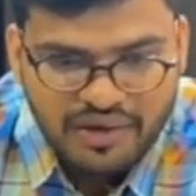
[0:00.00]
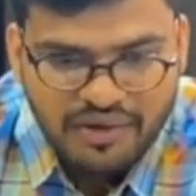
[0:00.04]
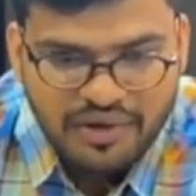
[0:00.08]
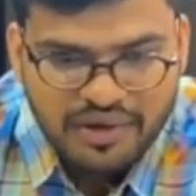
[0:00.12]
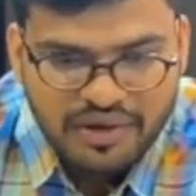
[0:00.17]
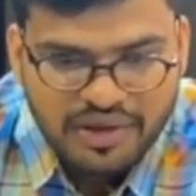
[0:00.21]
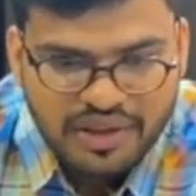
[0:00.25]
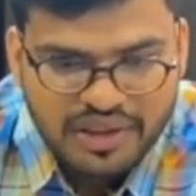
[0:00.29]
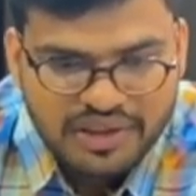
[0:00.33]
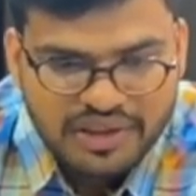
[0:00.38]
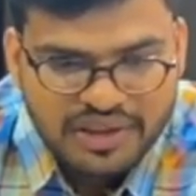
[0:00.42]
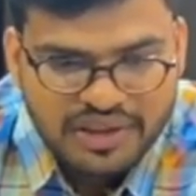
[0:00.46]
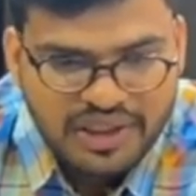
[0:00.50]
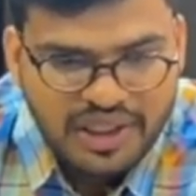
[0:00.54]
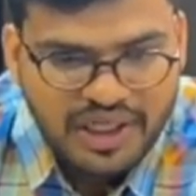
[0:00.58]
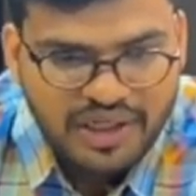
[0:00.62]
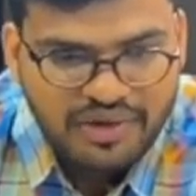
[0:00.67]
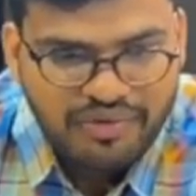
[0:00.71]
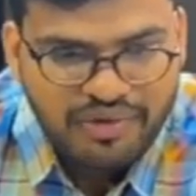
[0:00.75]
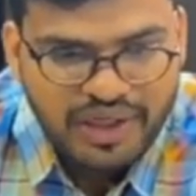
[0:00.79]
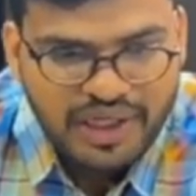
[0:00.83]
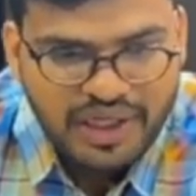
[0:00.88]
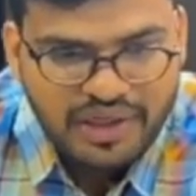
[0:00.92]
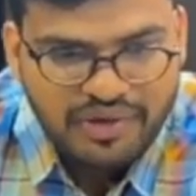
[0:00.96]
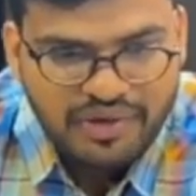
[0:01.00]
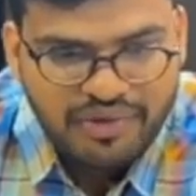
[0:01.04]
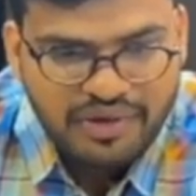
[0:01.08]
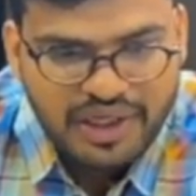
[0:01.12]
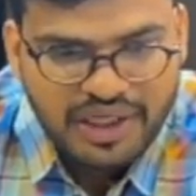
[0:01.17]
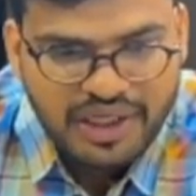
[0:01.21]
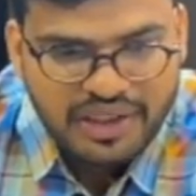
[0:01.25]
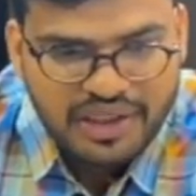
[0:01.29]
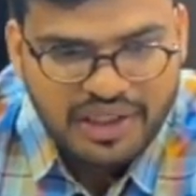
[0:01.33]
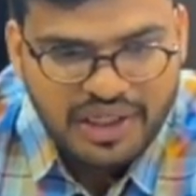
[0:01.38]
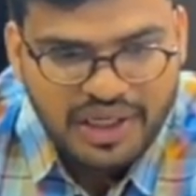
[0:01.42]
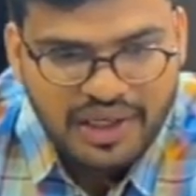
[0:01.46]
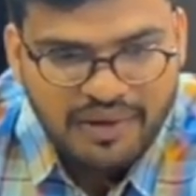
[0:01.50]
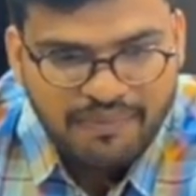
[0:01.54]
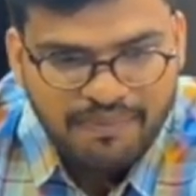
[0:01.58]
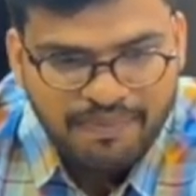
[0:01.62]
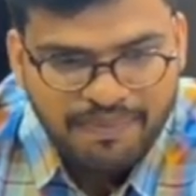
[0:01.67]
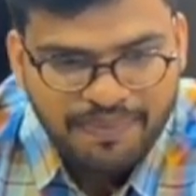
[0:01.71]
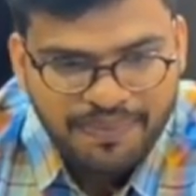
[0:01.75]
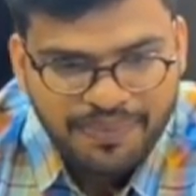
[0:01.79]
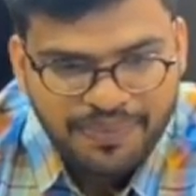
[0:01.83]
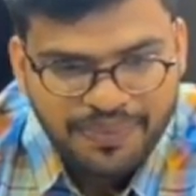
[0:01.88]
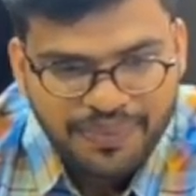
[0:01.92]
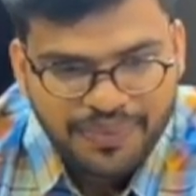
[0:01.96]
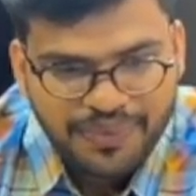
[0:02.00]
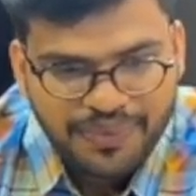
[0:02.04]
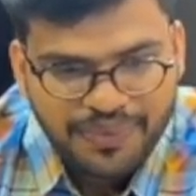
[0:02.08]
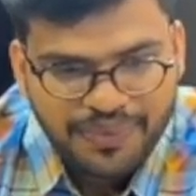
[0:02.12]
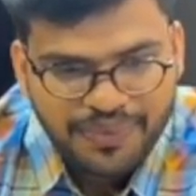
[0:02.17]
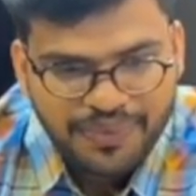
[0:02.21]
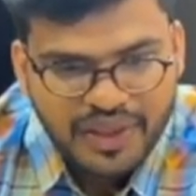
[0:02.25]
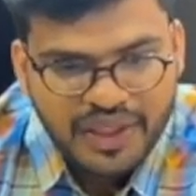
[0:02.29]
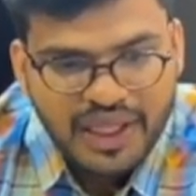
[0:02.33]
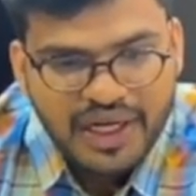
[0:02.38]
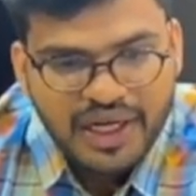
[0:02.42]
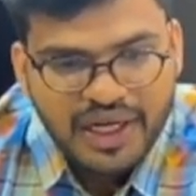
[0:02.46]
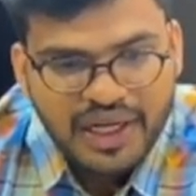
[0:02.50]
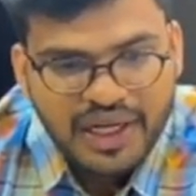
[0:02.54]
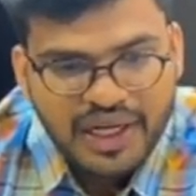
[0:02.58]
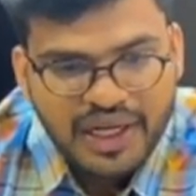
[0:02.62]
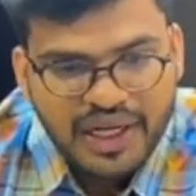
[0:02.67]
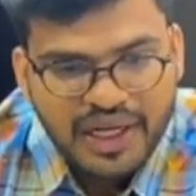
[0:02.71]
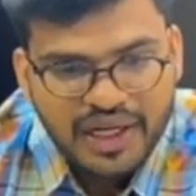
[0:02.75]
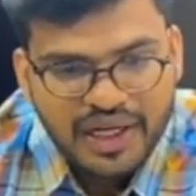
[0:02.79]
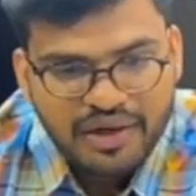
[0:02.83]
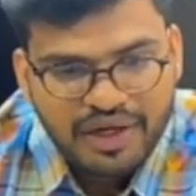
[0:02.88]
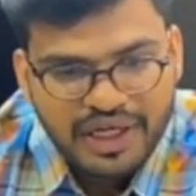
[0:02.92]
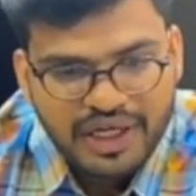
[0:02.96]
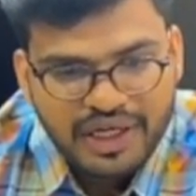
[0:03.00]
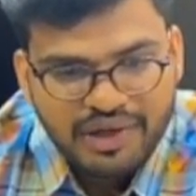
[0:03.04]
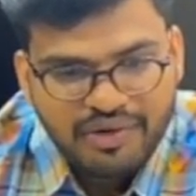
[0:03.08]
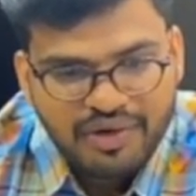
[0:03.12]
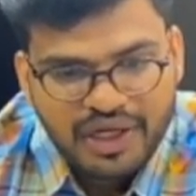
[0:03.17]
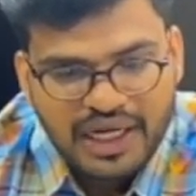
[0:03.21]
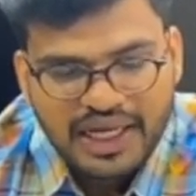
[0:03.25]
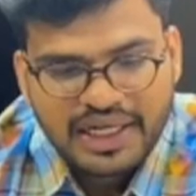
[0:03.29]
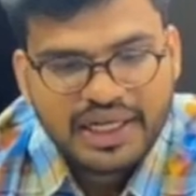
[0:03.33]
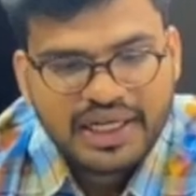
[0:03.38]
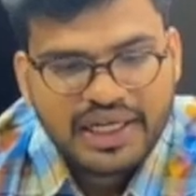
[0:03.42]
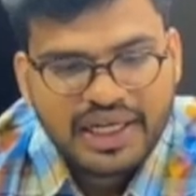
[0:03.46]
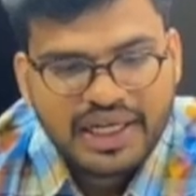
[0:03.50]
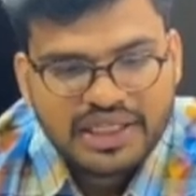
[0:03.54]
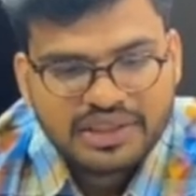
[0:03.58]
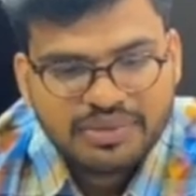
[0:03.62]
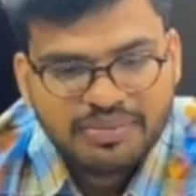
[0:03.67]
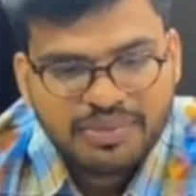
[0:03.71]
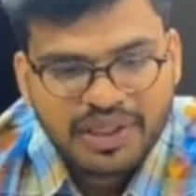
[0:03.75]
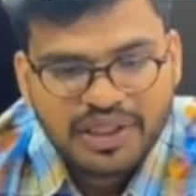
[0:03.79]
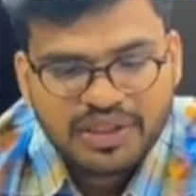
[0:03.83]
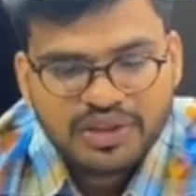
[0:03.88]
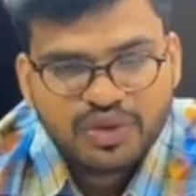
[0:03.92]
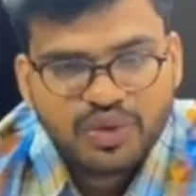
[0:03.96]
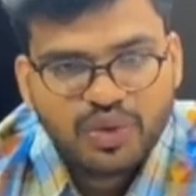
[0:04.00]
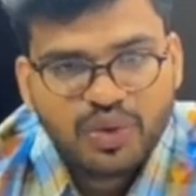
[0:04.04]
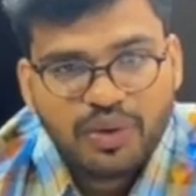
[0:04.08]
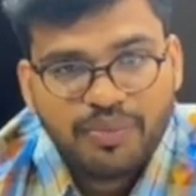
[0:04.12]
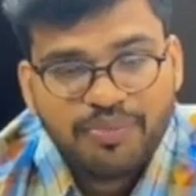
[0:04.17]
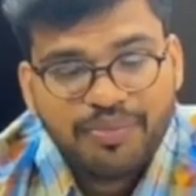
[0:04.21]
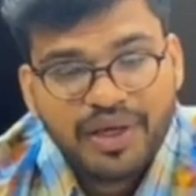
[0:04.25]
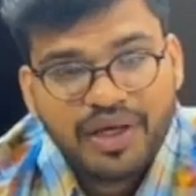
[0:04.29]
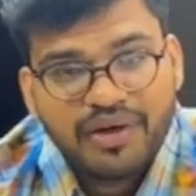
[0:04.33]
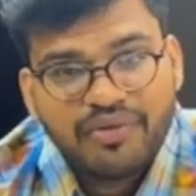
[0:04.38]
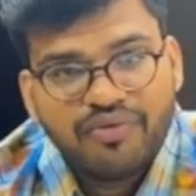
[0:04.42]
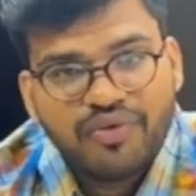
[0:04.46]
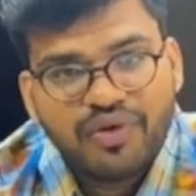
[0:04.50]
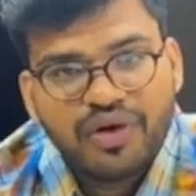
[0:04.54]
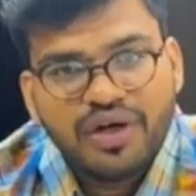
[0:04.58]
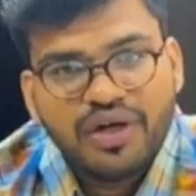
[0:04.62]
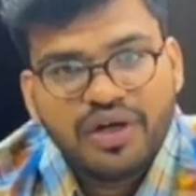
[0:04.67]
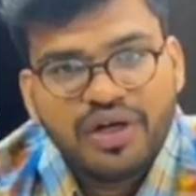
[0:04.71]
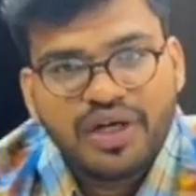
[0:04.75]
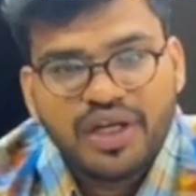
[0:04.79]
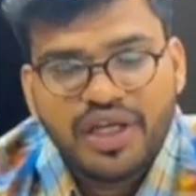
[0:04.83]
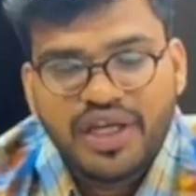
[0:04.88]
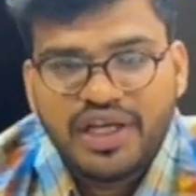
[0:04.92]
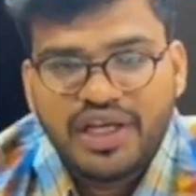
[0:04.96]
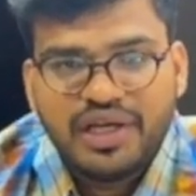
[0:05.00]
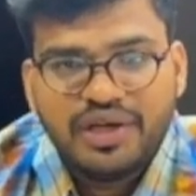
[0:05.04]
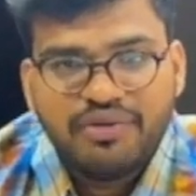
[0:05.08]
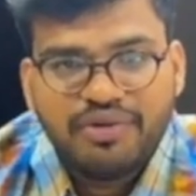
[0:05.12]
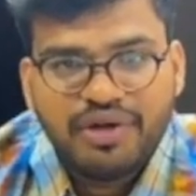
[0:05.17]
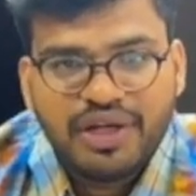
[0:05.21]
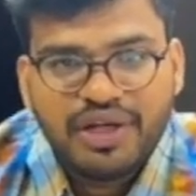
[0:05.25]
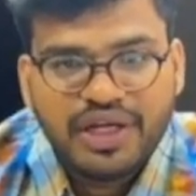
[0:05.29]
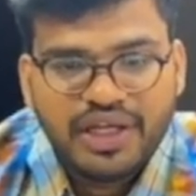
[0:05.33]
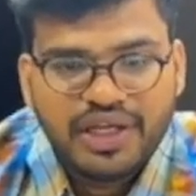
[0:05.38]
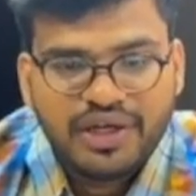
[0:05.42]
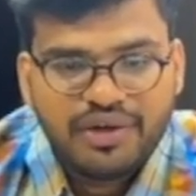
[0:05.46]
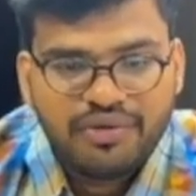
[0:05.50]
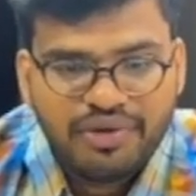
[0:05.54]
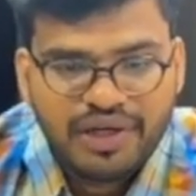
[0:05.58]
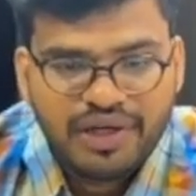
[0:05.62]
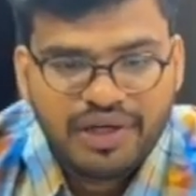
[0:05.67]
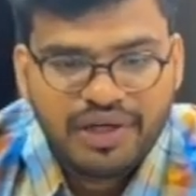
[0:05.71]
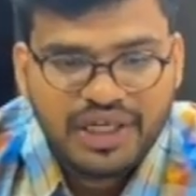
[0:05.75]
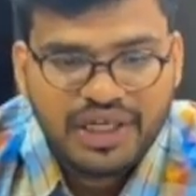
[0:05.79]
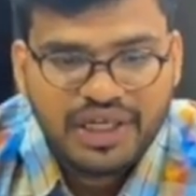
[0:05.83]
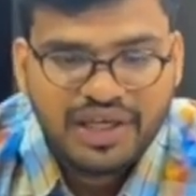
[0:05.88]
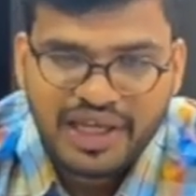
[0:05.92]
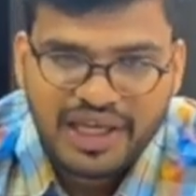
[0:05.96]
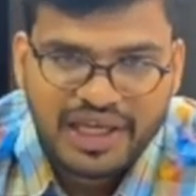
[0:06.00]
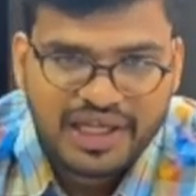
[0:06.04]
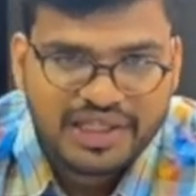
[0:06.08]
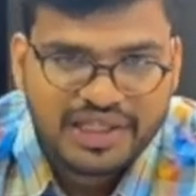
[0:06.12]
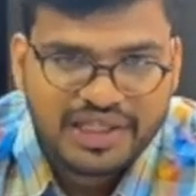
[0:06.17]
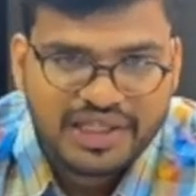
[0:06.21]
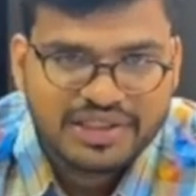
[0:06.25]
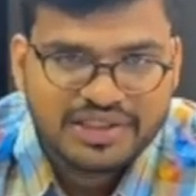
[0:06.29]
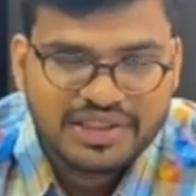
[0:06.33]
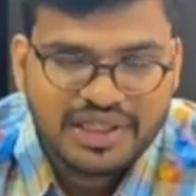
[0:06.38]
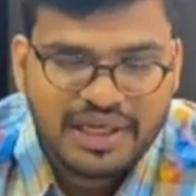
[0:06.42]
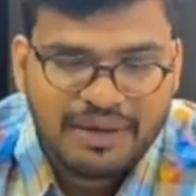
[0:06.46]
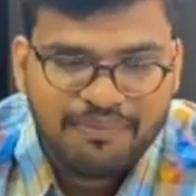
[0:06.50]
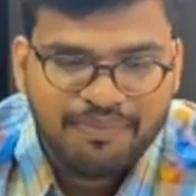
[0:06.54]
year 2023, there are 21 lakh NEET aspirants who appear for NEET 2023 exam.